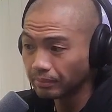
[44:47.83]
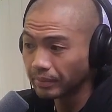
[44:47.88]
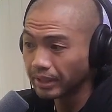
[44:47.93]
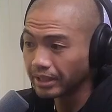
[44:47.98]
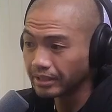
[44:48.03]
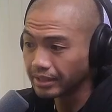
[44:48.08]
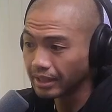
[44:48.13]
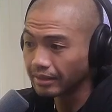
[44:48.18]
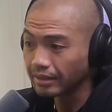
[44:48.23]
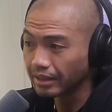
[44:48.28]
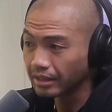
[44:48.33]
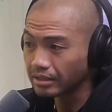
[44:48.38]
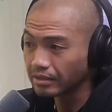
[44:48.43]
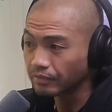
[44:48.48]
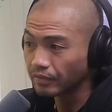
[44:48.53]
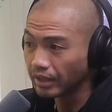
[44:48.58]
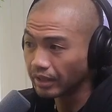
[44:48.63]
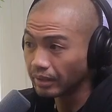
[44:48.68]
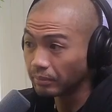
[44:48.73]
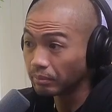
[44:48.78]
because I think it's
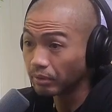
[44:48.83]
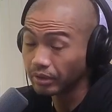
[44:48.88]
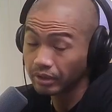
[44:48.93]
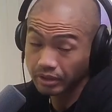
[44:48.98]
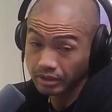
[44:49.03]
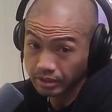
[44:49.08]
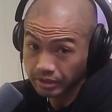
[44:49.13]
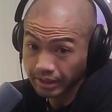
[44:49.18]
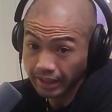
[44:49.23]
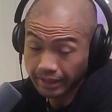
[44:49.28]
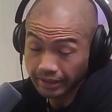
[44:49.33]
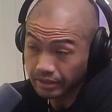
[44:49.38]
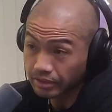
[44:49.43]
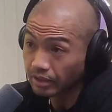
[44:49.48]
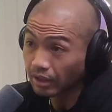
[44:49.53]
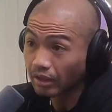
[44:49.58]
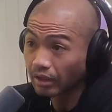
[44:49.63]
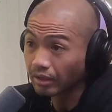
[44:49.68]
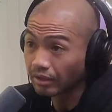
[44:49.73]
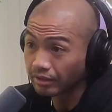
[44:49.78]
very important, because that is
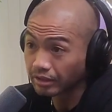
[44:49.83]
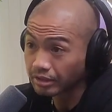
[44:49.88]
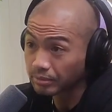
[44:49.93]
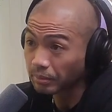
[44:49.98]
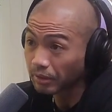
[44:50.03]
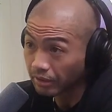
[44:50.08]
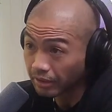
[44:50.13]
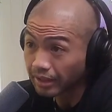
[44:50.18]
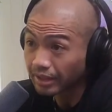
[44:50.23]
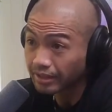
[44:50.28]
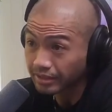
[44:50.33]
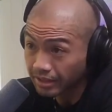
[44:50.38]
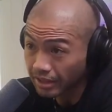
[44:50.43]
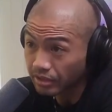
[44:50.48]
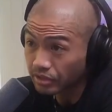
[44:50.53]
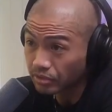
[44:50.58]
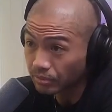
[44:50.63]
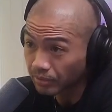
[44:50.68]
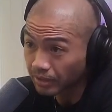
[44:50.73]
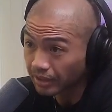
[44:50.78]
the hardest part,
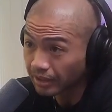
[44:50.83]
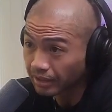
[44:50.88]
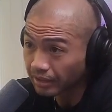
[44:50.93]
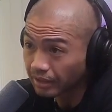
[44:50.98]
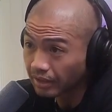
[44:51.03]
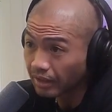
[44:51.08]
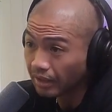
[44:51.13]
essentially.